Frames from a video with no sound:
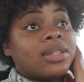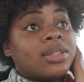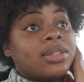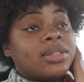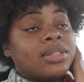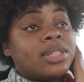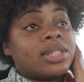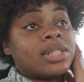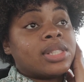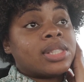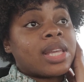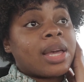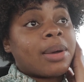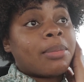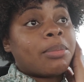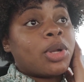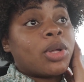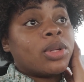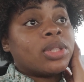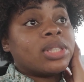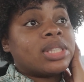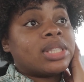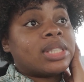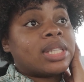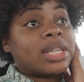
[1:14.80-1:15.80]
this is a
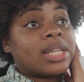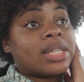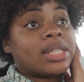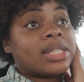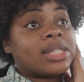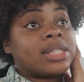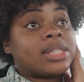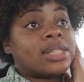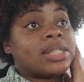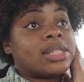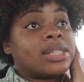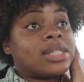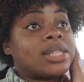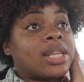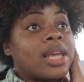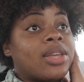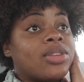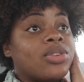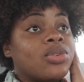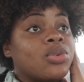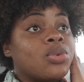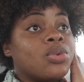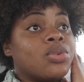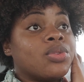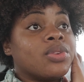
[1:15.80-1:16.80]
blood test, this is a
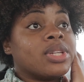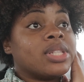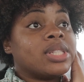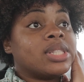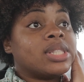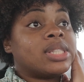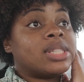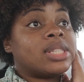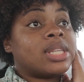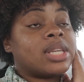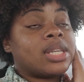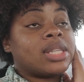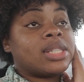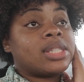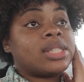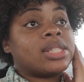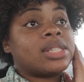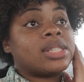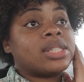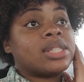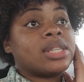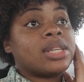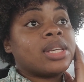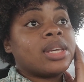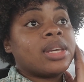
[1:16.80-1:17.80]
urine test,
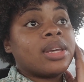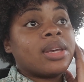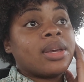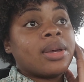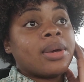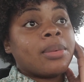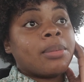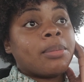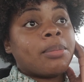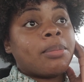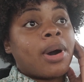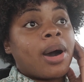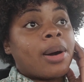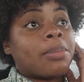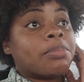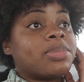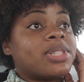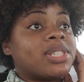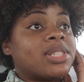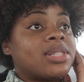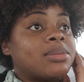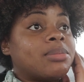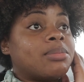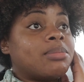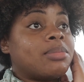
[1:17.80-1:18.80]
pap
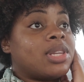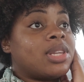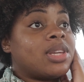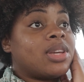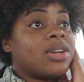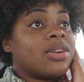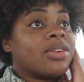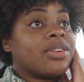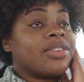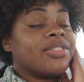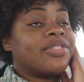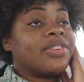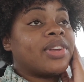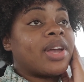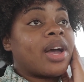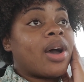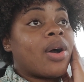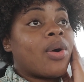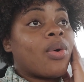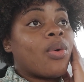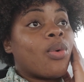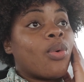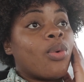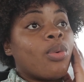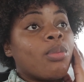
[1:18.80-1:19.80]
smear if you're a
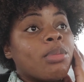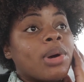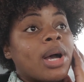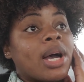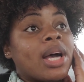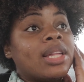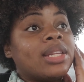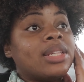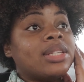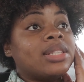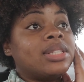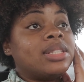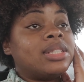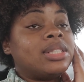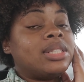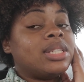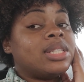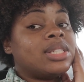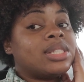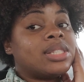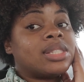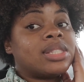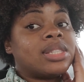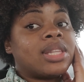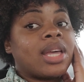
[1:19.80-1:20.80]
woman,
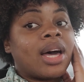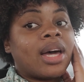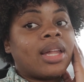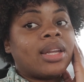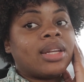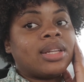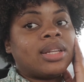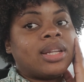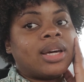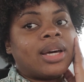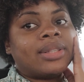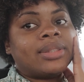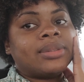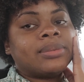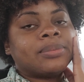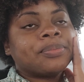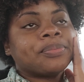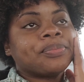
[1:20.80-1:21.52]
this, that, that.